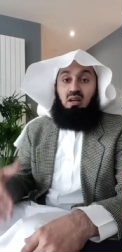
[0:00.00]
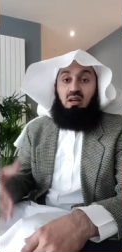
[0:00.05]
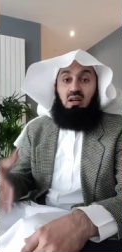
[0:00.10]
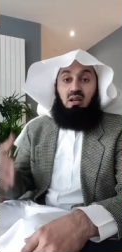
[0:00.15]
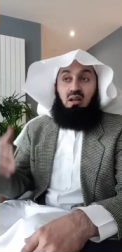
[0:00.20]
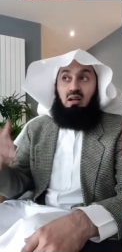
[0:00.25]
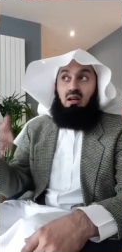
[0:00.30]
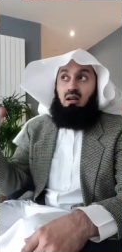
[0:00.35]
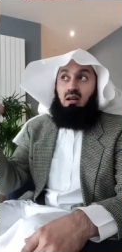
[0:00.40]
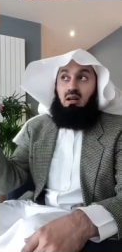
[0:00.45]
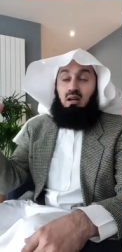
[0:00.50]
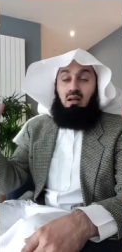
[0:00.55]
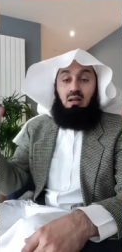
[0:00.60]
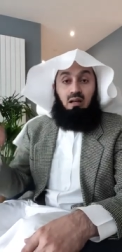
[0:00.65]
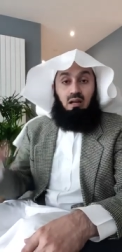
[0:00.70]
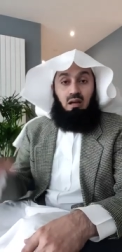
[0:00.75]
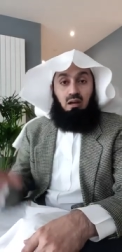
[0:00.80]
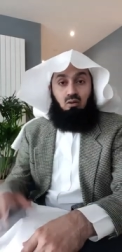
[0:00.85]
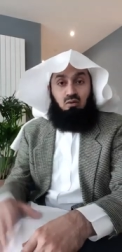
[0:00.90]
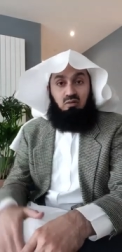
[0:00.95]
uh, a
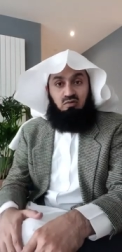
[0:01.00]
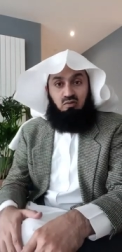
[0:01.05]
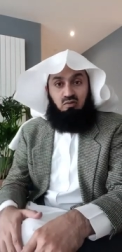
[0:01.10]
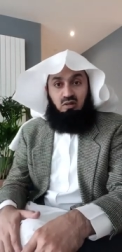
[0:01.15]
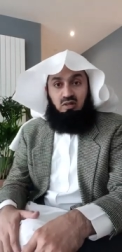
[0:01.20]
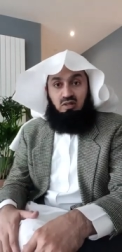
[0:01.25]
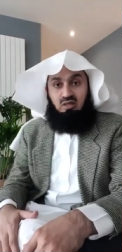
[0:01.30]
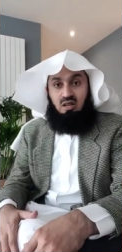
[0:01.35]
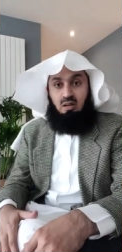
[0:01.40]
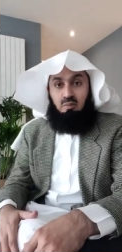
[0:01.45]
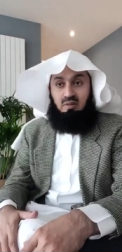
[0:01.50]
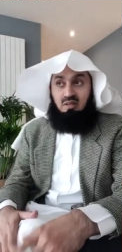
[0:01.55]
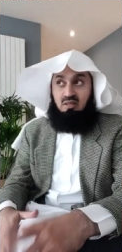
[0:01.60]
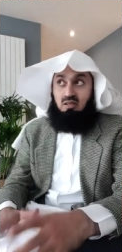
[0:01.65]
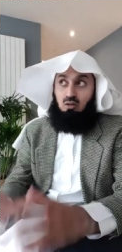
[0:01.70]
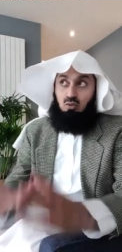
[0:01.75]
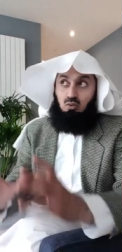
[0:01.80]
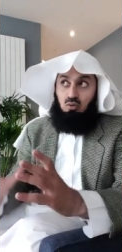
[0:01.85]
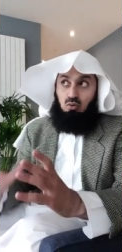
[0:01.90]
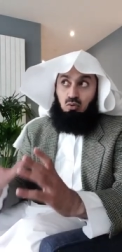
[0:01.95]
cloud, for example, and
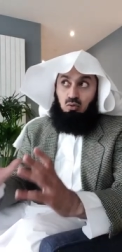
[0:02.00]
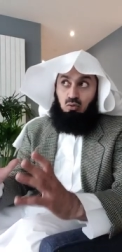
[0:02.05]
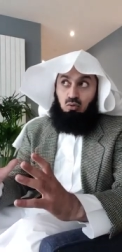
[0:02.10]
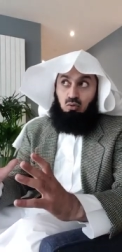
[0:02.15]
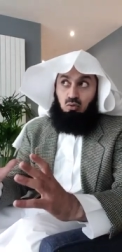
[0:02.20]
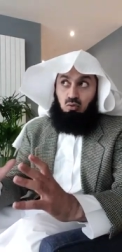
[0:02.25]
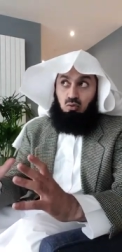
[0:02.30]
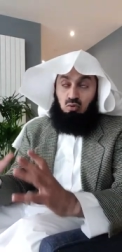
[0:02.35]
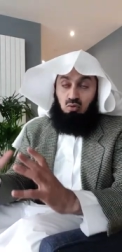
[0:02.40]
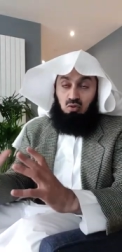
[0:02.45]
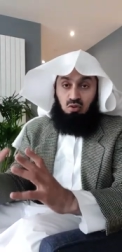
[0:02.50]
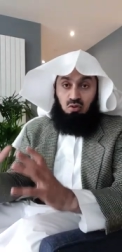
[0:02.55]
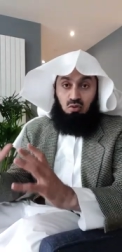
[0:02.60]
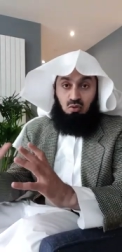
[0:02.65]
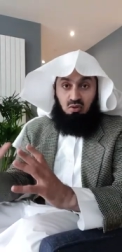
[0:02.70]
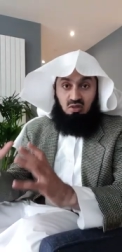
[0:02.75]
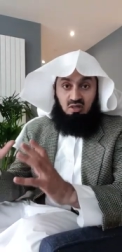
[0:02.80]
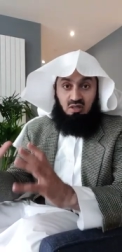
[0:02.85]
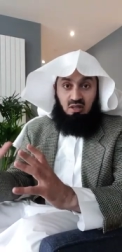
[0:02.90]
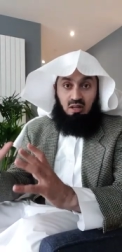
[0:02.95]
say, look, look, look, look, you
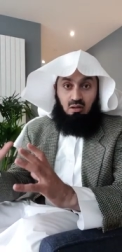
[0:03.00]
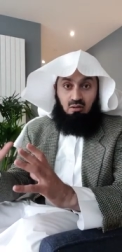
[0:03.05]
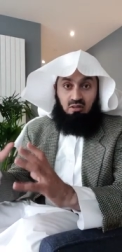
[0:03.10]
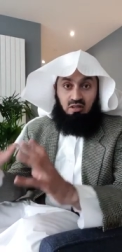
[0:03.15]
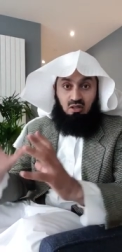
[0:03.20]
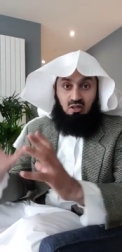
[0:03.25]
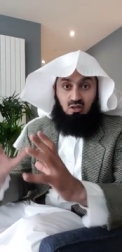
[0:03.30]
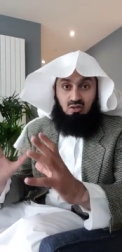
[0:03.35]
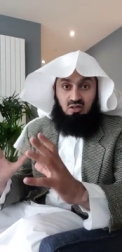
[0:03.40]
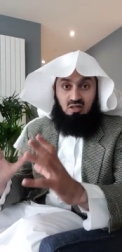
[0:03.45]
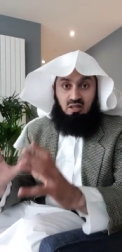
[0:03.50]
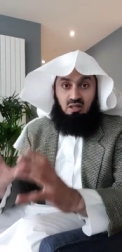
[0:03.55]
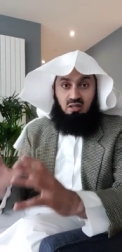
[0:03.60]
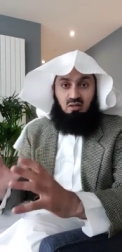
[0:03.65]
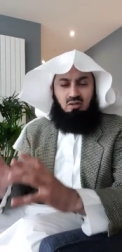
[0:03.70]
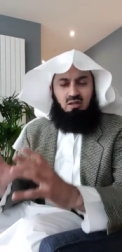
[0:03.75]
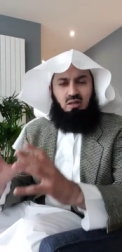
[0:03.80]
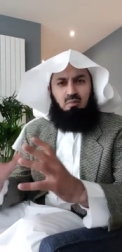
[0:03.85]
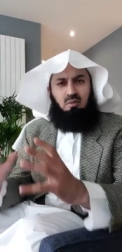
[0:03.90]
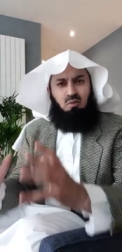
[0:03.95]
know, this cloud, can you see? And
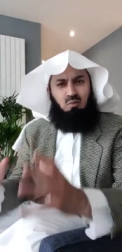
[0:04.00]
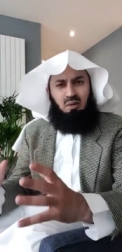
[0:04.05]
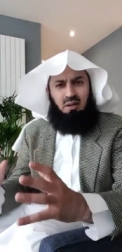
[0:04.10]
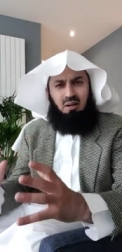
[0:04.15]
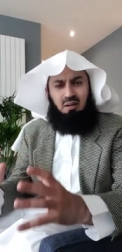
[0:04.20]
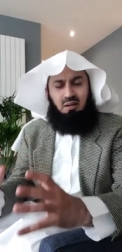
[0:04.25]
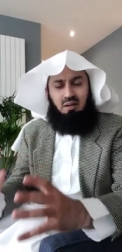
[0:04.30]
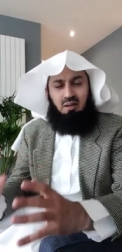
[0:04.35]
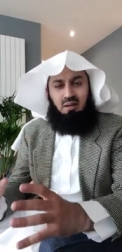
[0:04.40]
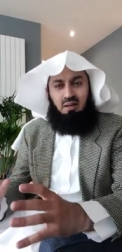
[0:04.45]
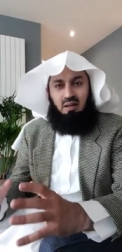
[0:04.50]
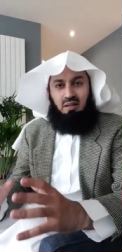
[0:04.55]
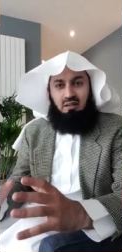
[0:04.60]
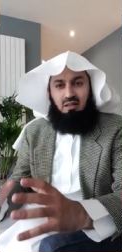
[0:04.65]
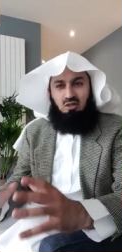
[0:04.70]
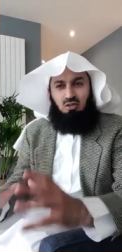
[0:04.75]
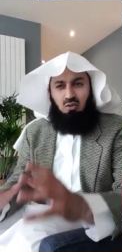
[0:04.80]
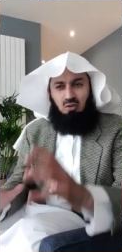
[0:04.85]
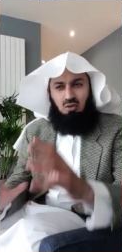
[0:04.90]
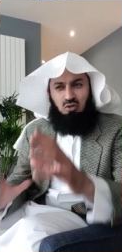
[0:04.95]
you say, but where? And
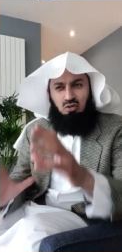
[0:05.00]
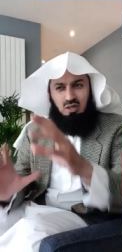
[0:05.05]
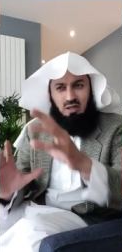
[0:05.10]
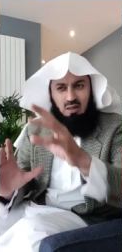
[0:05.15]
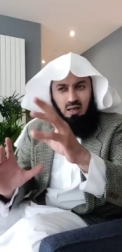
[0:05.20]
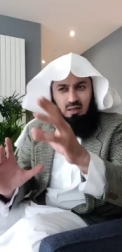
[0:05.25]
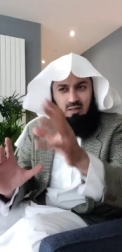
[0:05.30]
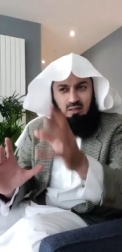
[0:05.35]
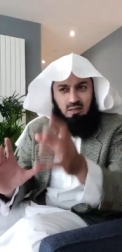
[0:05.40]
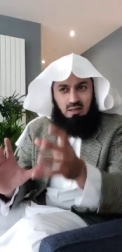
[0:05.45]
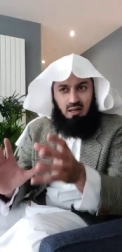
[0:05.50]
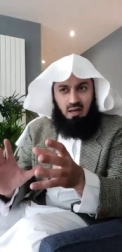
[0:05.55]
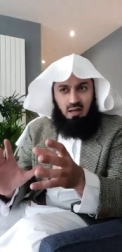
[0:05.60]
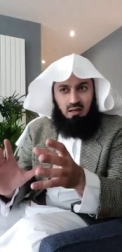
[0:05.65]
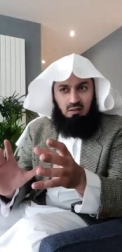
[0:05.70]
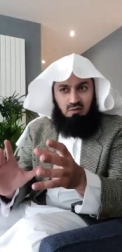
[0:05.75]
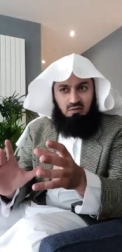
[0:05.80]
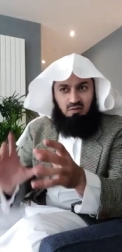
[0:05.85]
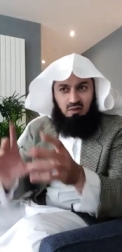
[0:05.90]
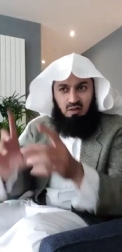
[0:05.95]
they show you see, that's the
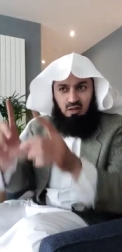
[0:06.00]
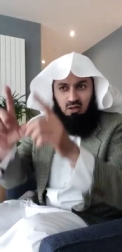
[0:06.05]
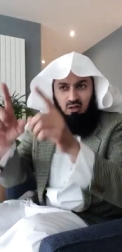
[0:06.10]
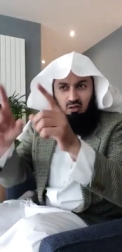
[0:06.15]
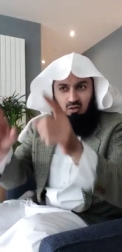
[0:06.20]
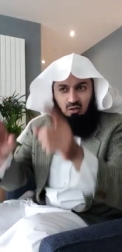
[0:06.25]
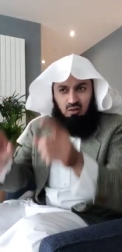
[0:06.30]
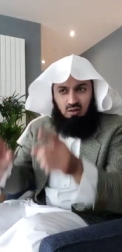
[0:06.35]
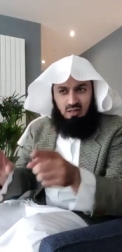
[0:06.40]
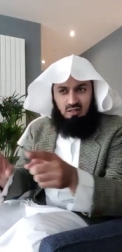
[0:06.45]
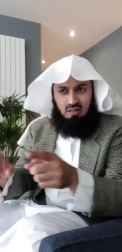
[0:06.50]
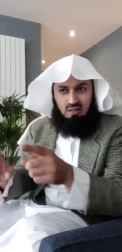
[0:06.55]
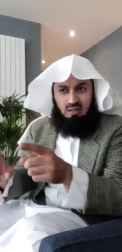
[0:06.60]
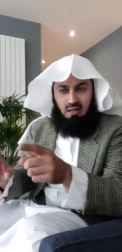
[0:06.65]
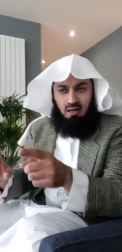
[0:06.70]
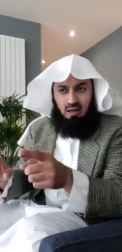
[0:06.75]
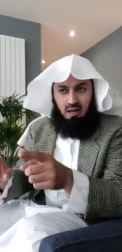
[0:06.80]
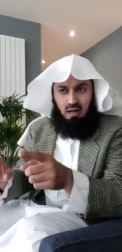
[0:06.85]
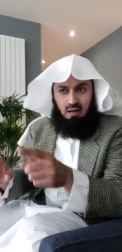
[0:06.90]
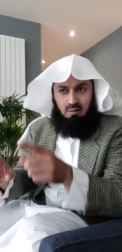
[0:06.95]
alif, you know, that's
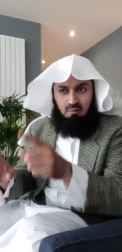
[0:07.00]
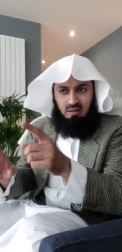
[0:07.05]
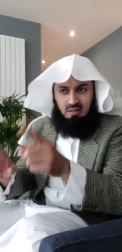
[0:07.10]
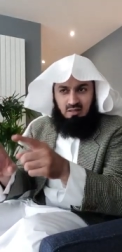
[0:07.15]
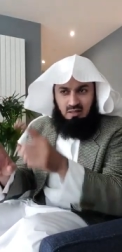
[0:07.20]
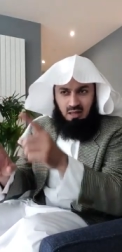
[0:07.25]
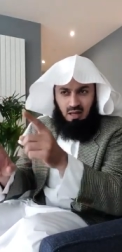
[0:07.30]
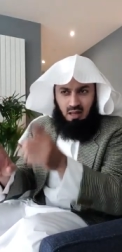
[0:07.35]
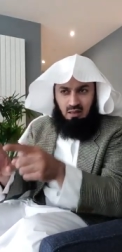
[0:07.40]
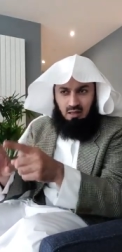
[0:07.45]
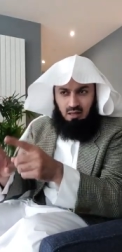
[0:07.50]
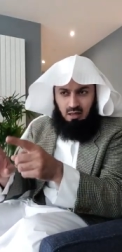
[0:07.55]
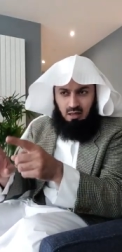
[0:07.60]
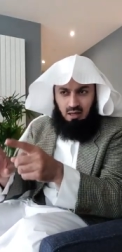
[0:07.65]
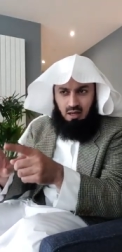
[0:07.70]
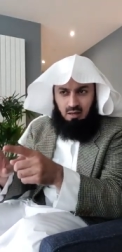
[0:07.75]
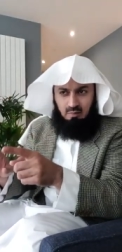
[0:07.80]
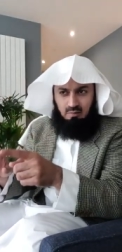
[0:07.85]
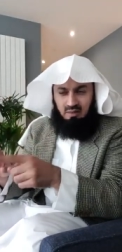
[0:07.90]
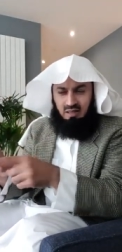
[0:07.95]
the lam, that's the other
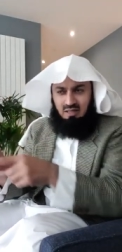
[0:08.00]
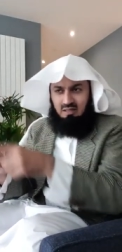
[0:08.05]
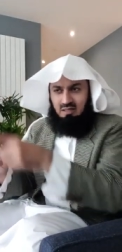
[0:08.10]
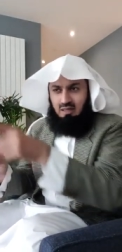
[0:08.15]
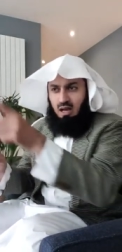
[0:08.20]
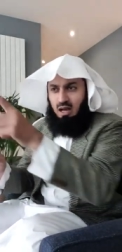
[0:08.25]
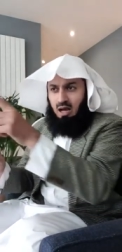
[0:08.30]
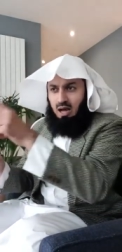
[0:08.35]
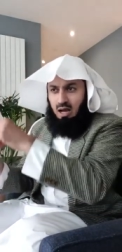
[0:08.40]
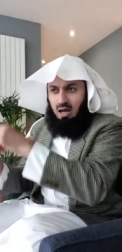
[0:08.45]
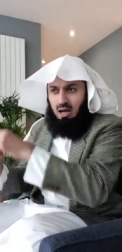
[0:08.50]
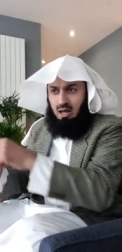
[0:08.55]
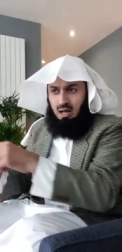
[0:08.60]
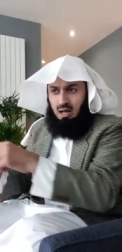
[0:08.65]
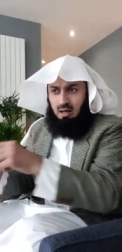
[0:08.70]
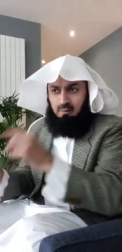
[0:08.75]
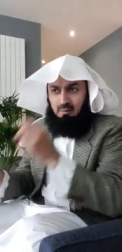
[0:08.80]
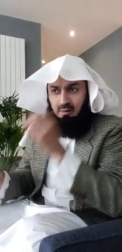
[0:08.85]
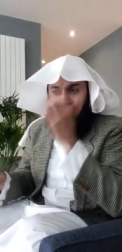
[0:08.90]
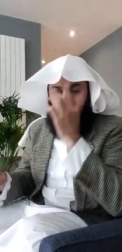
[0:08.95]
lam, that's the
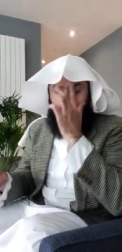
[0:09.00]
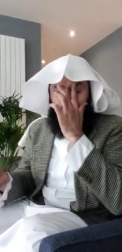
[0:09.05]
ha,